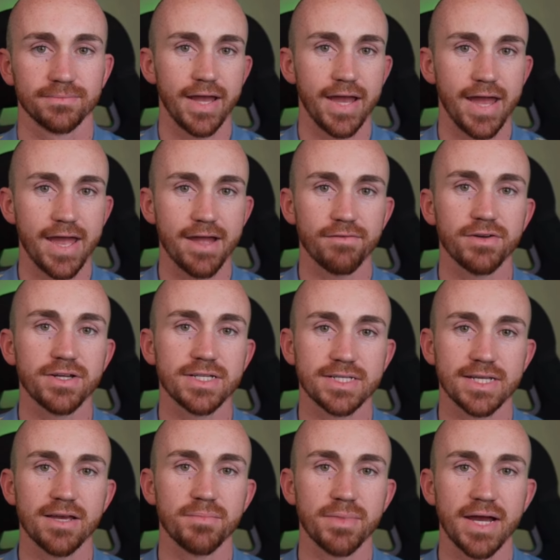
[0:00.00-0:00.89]
Every
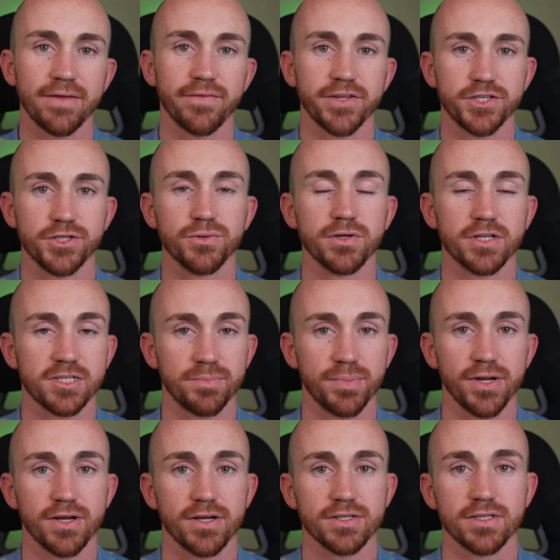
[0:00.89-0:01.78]
setback that you
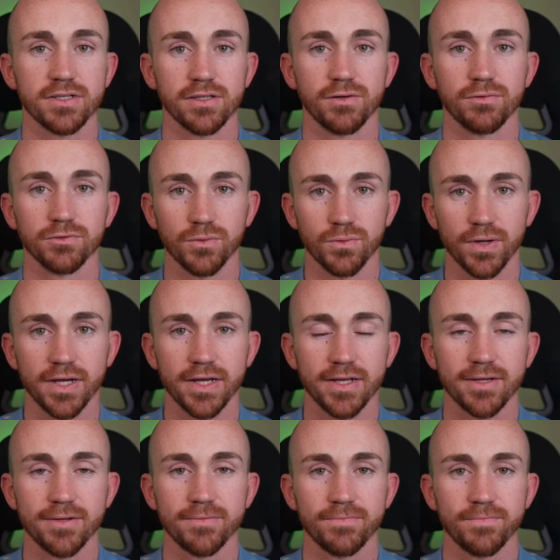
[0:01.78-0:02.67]
experience along the way
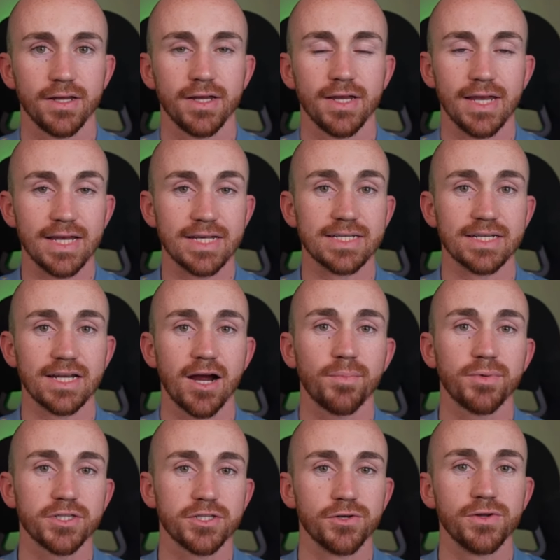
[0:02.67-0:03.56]
is an
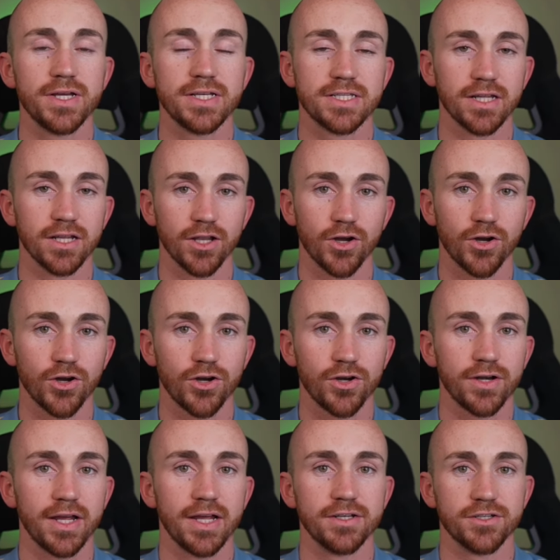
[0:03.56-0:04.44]
opportunity to learn
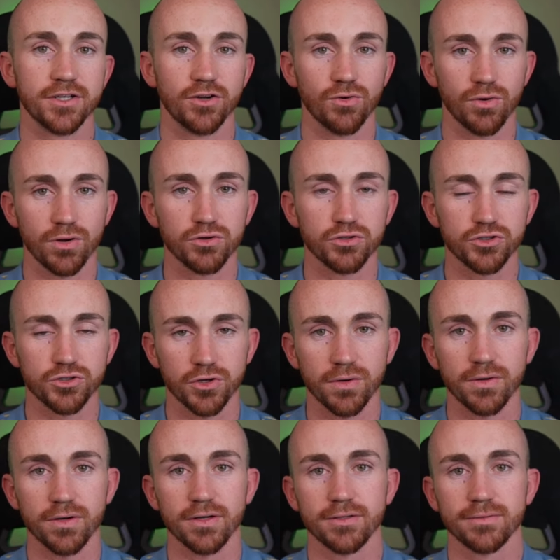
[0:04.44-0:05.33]
and to grow
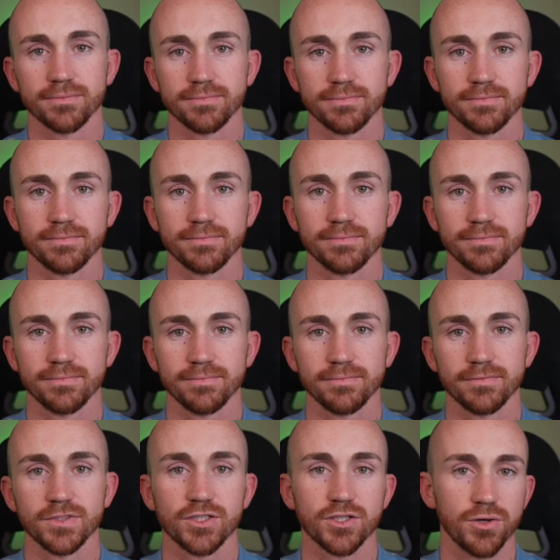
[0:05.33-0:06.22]
stronger.
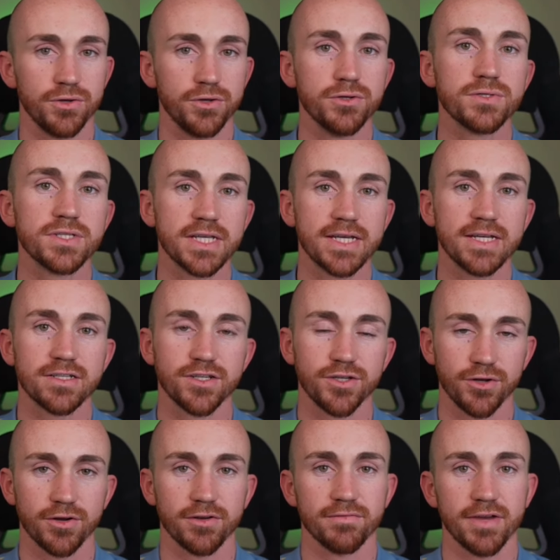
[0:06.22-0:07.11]
So use these to
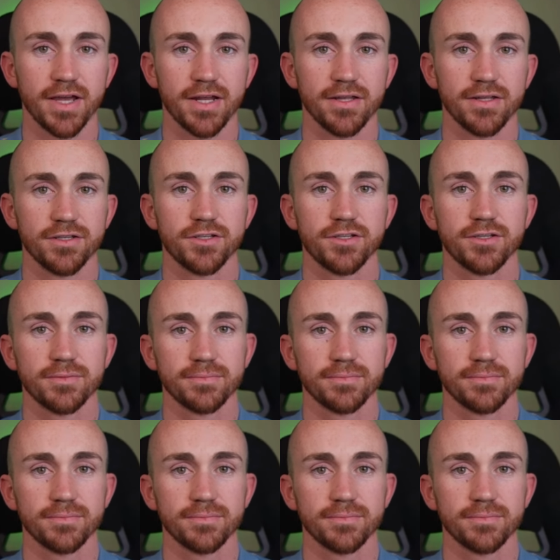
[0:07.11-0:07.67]
your advantage.